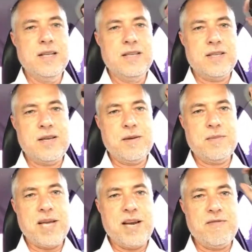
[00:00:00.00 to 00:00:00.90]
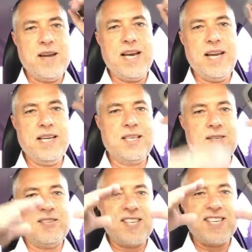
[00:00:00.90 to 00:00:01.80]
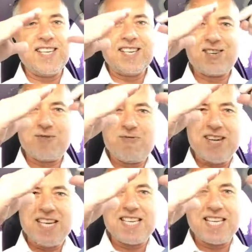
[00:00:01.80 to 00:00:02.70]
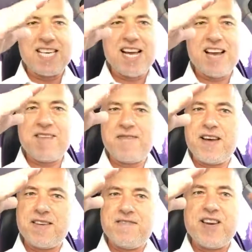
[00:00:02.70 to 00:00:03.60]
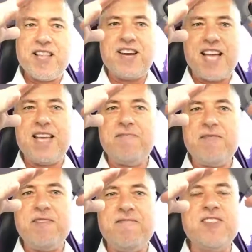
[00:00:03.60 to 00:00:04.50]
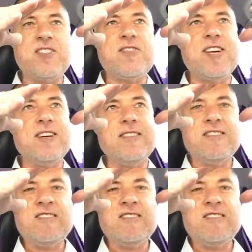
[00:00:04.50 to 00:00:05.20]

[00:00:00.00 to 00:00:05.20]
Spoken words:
So I'm getting ready to just like squeeze the life out of another enemy of Israel.